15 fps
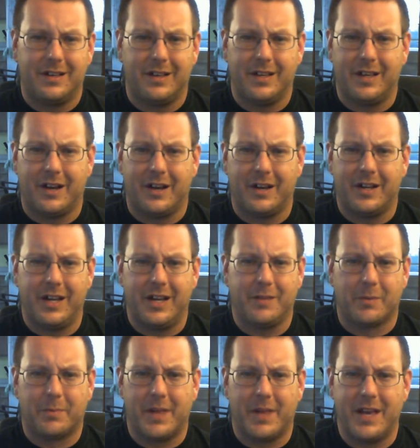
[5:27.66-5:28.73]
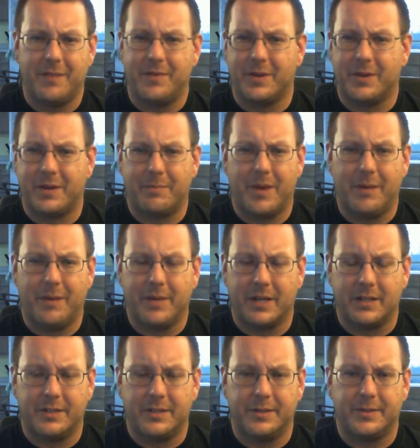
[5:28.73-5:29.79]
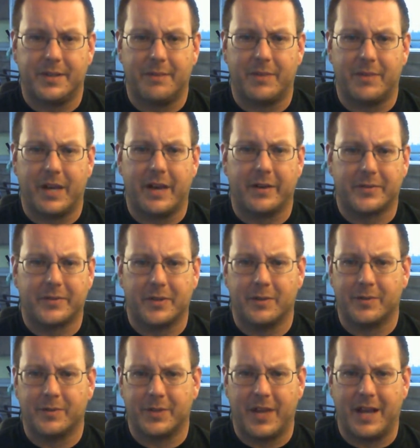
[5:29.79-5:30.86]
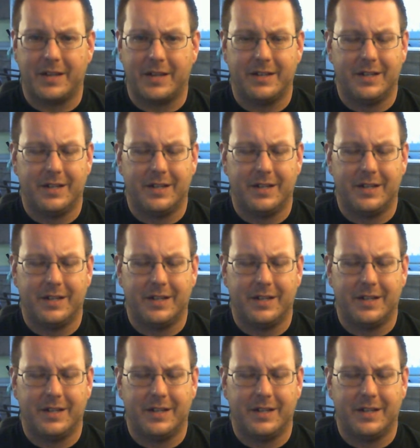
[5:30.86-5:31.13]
on an equal playing field, I'm probably going to choose something else over that